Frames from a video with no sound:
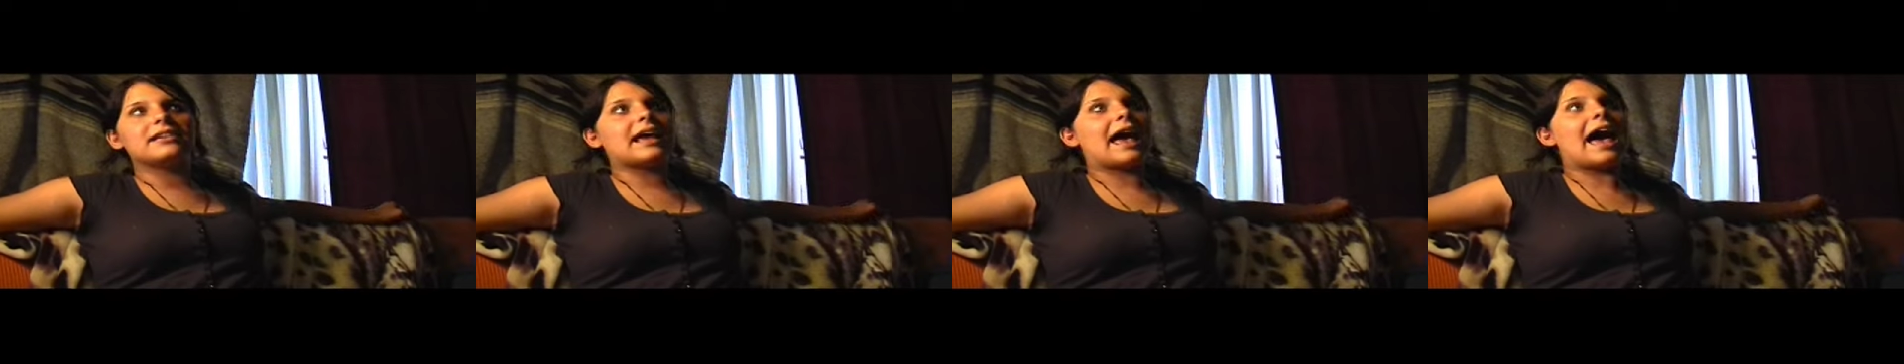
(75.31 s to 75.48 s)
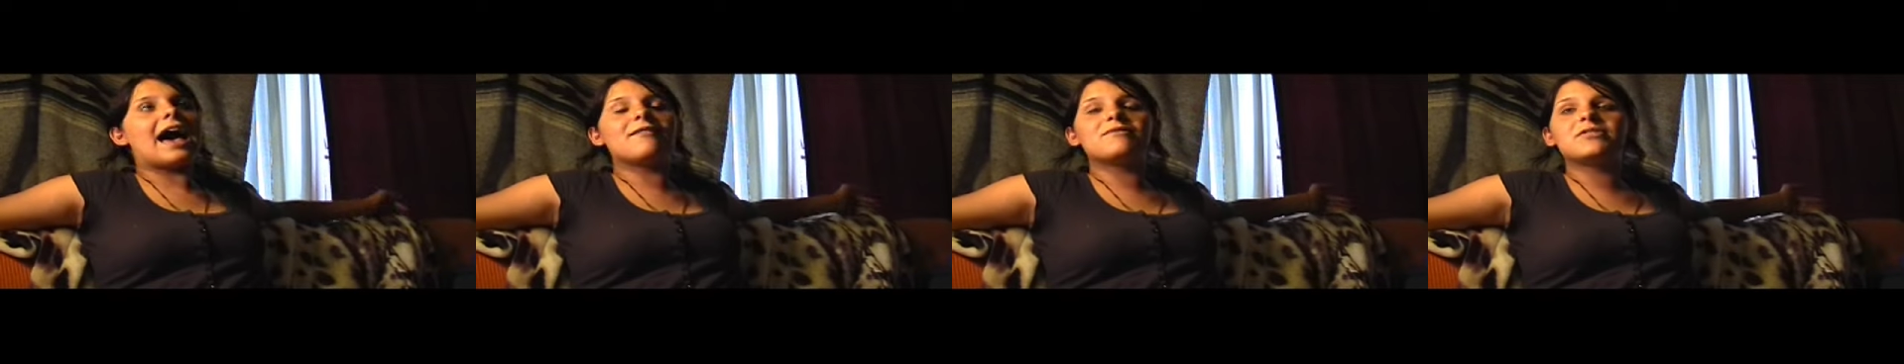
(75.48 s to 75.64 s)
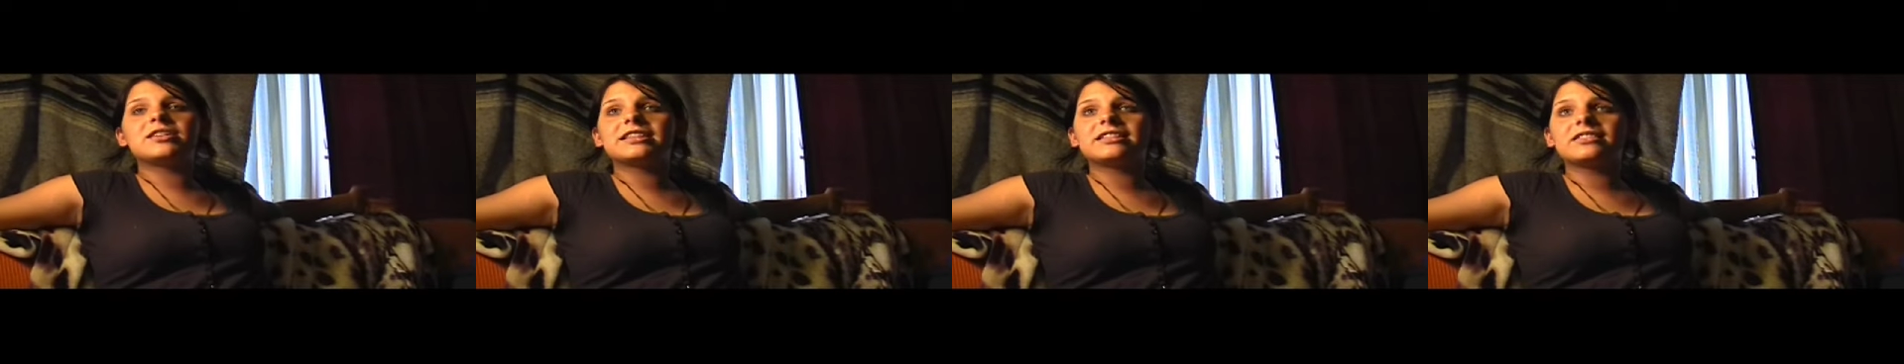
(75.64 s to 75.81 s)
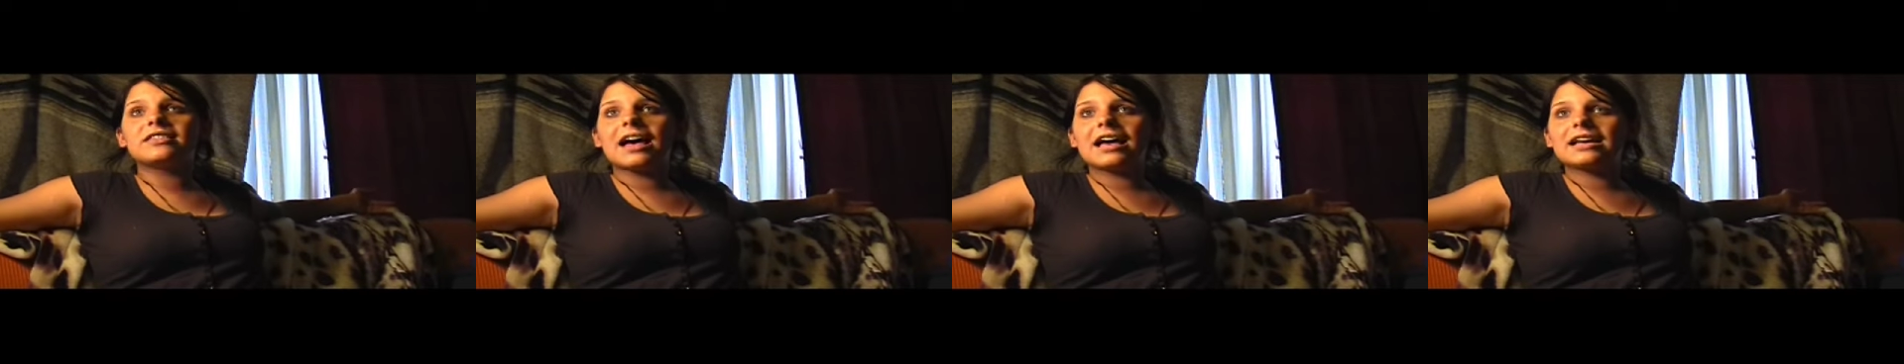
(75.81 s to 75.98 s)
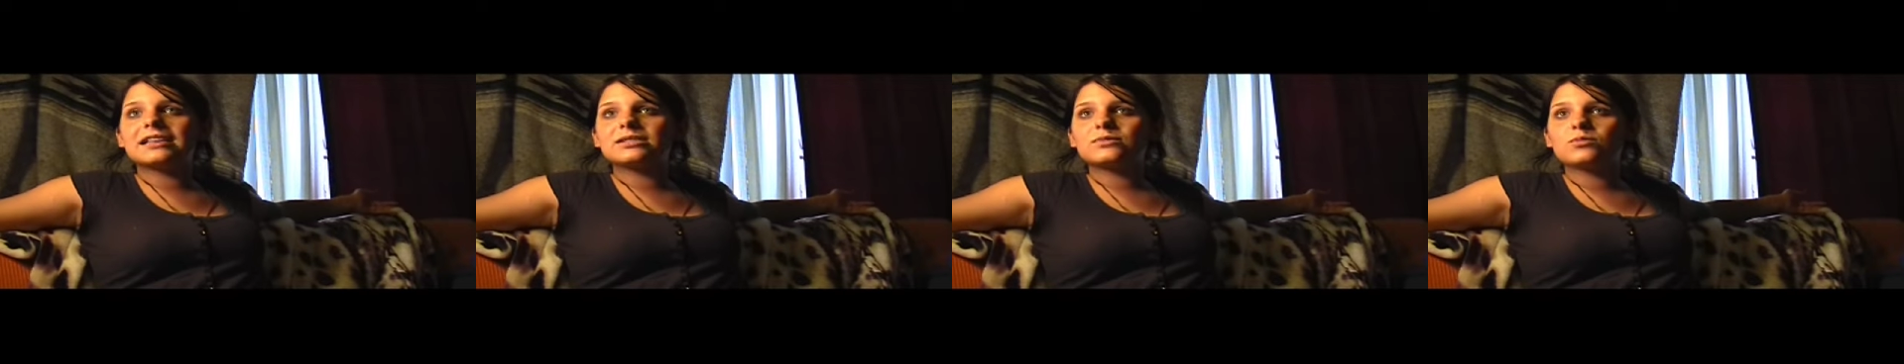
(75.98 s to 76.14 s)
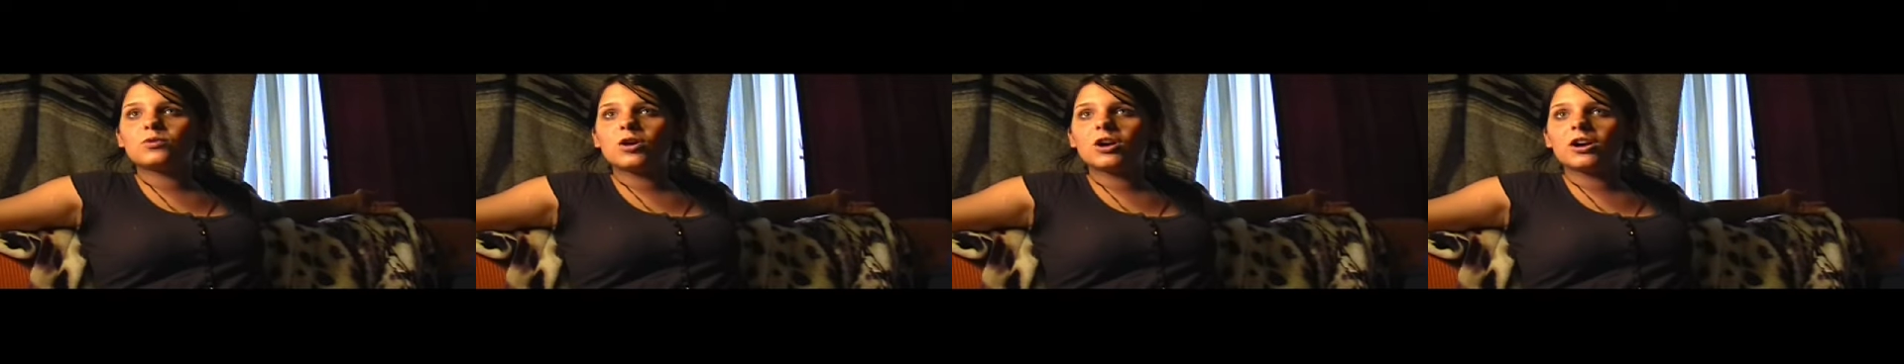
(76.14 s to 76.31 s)
Having the
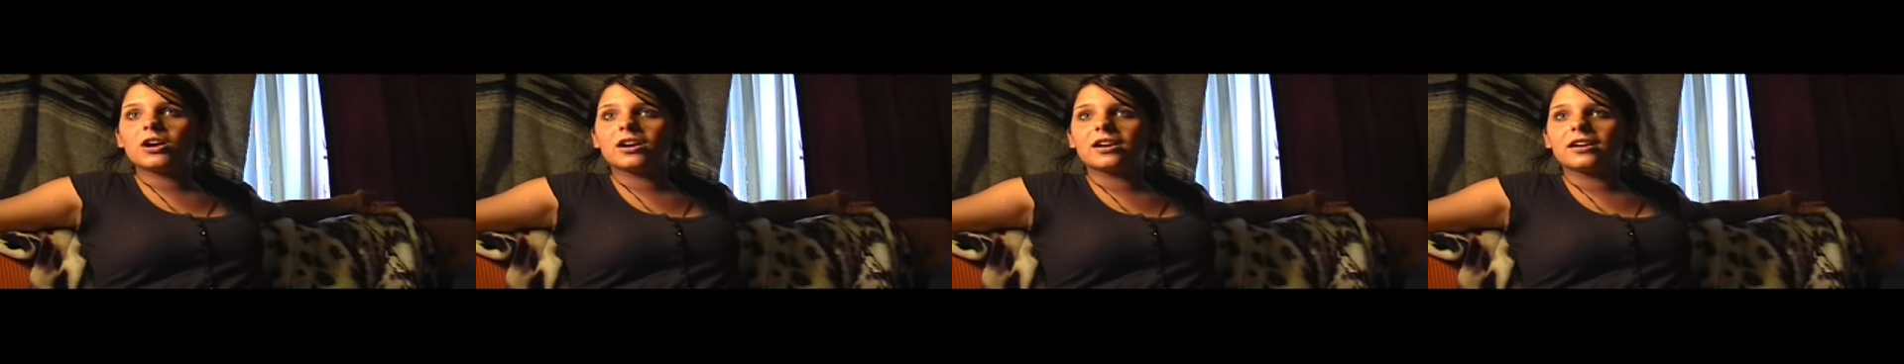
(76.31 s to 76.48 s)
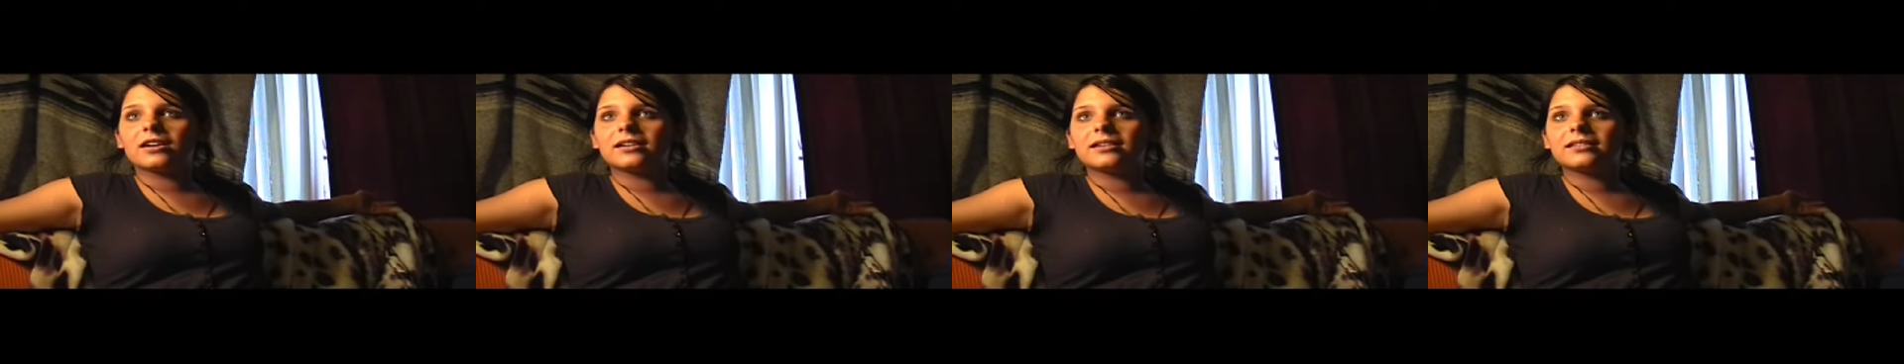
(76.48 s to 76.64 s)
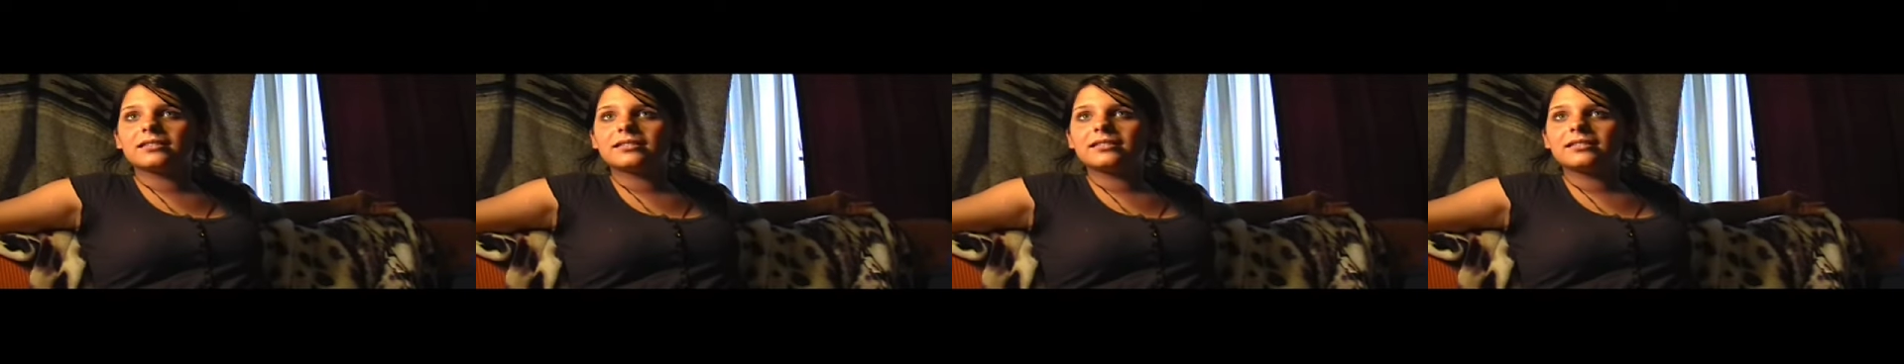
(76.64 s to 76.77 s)
last word.